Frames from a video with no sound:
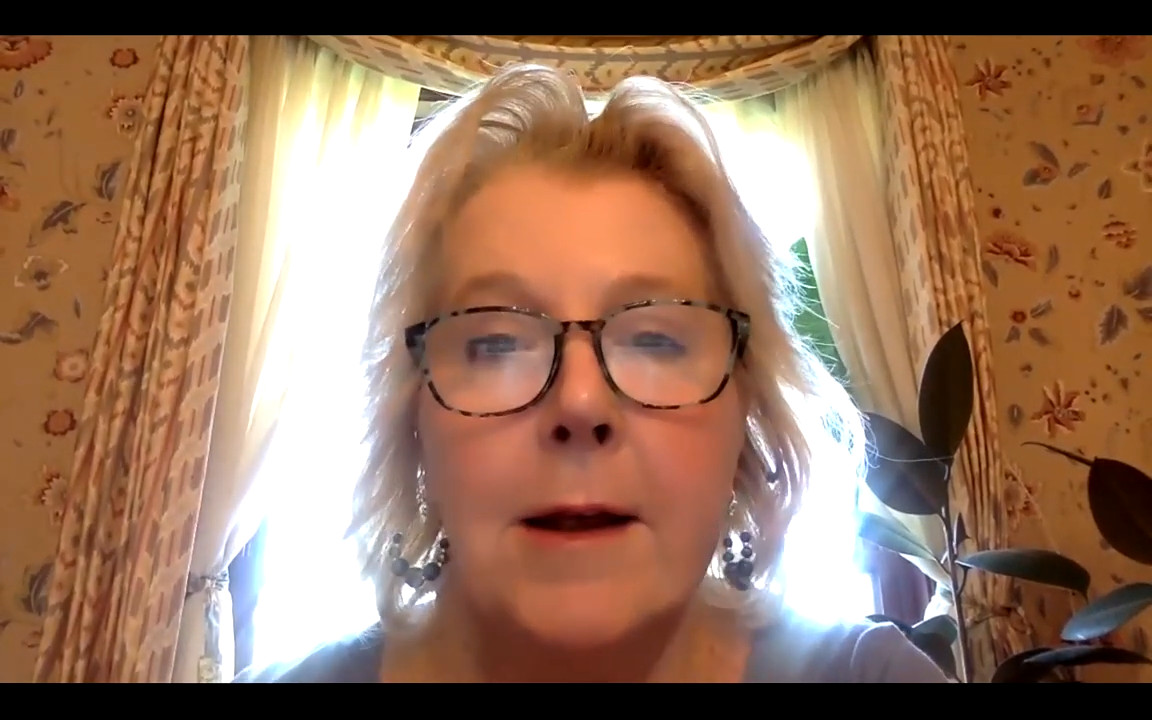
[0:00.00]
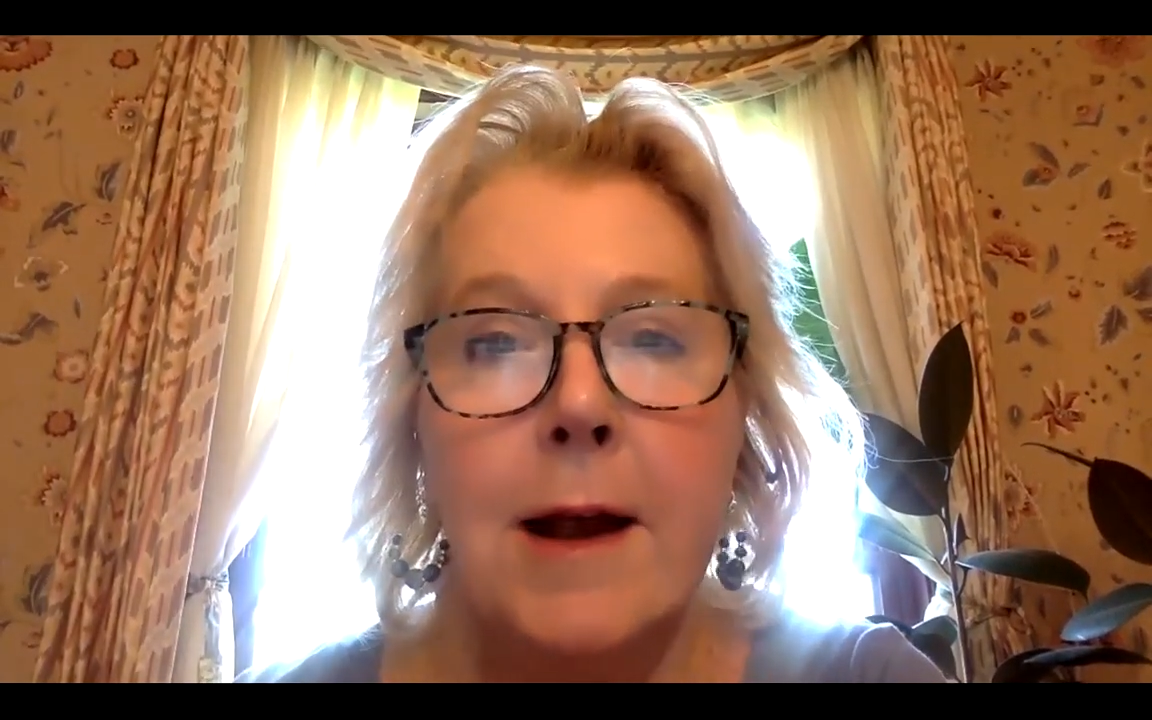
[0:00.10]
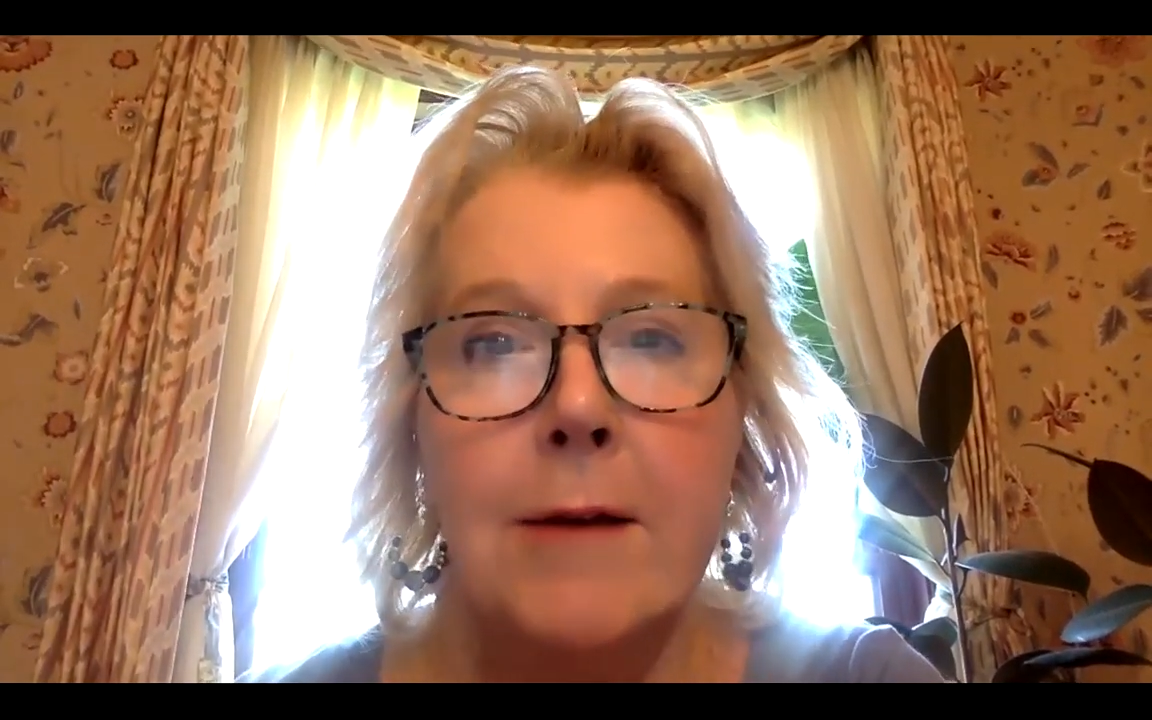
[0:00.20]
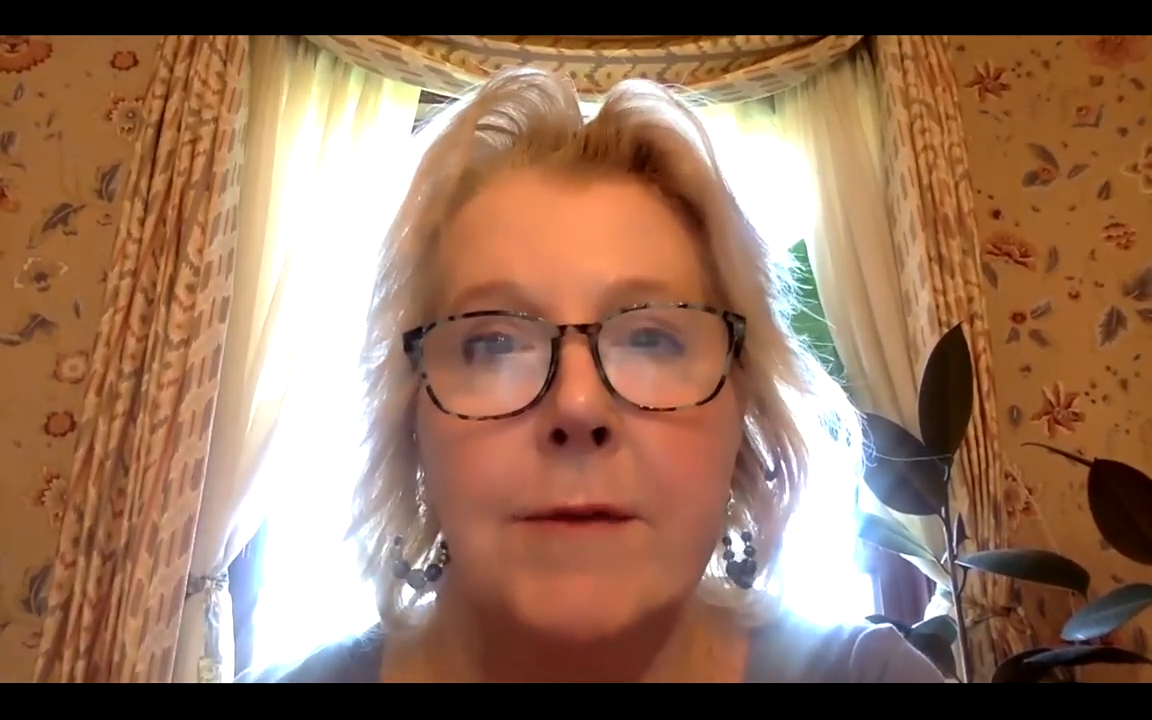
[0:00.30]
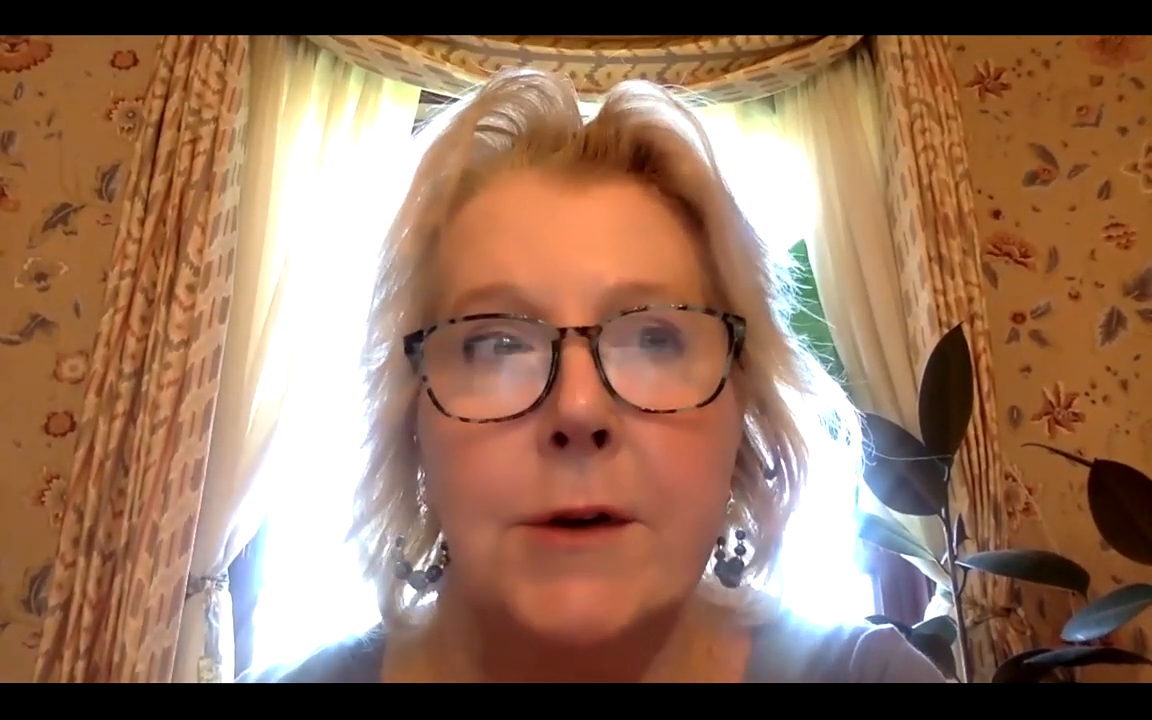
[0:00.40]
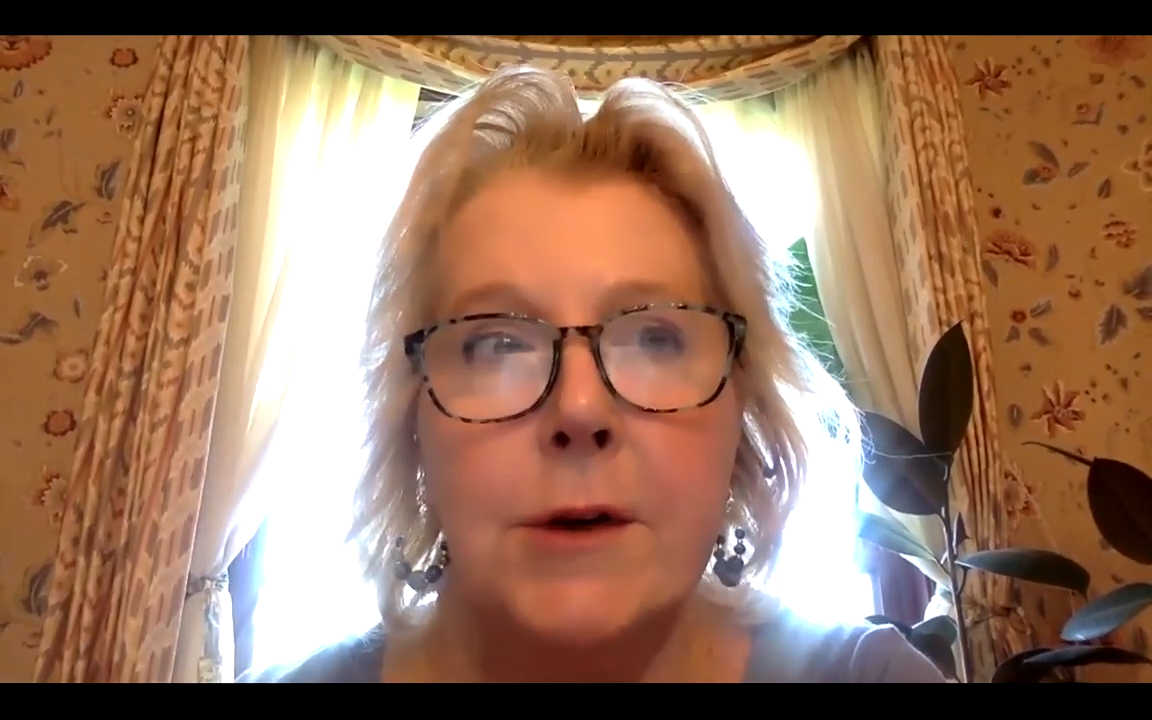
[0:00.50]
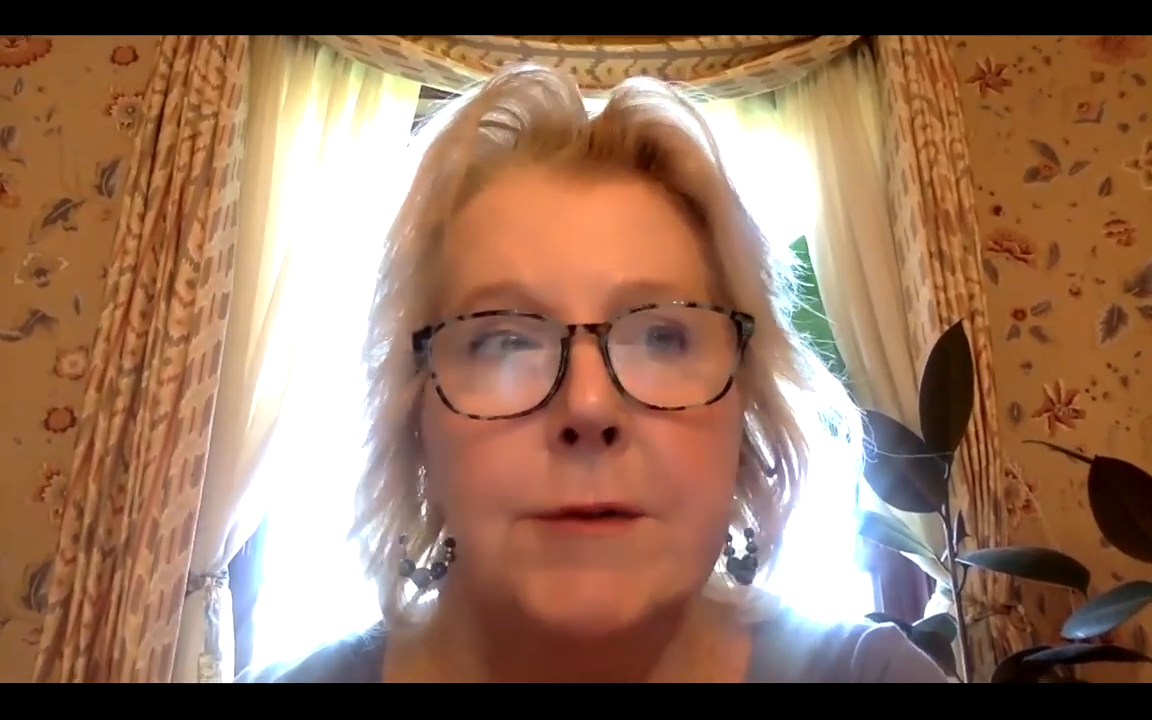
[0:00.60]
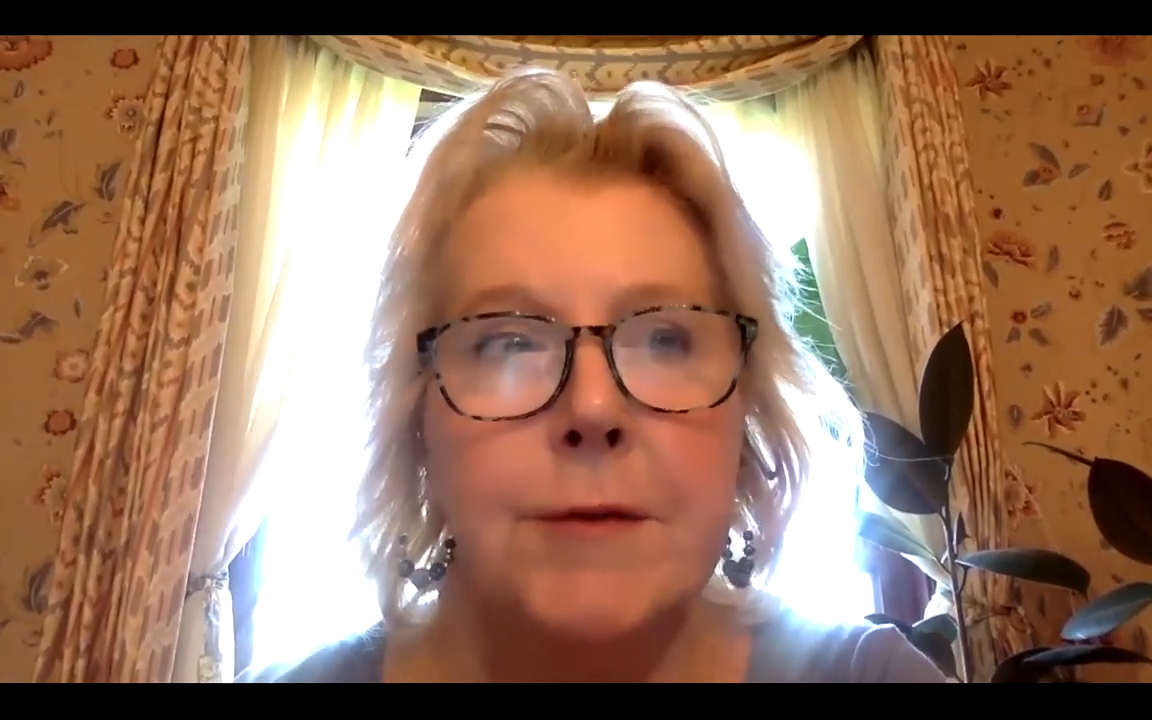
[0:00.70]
have a good